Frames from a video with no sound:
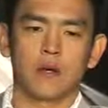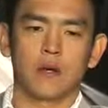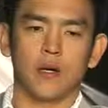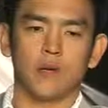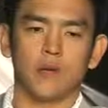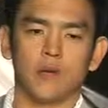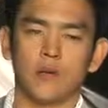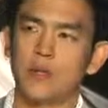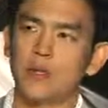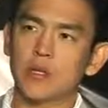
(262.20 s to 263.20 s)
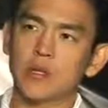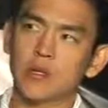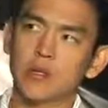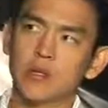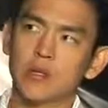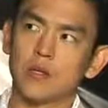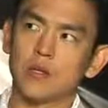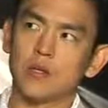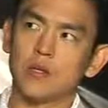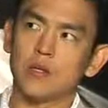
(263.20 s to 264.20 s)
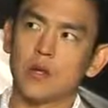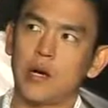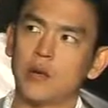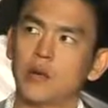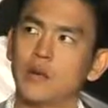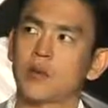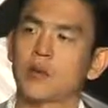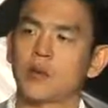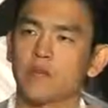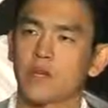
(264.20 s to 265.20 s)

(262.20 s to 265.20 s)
You mean our movie or the